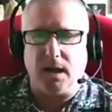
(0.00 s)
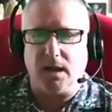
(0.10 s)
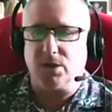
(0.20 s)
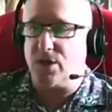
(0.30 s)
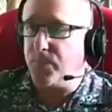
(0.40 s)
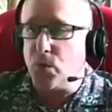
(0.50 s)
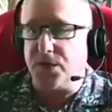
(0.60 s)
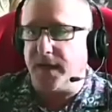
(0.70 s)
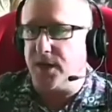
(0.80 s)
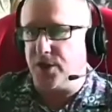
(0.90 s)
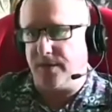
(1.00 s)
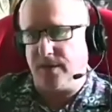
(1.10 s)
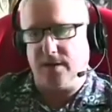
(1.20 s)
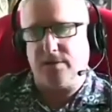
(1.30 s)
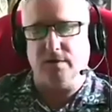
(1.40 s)
supporting each other
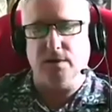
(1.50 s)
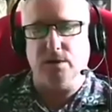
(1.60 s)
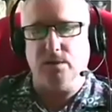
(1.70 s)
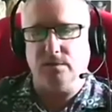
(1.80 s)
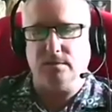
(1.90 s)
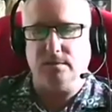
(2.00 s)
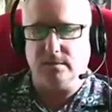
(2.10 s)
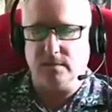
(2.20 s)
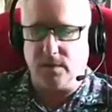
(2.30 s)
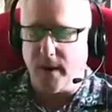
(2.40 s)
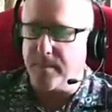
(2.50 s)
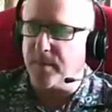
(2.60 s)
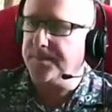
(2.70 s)
through the web.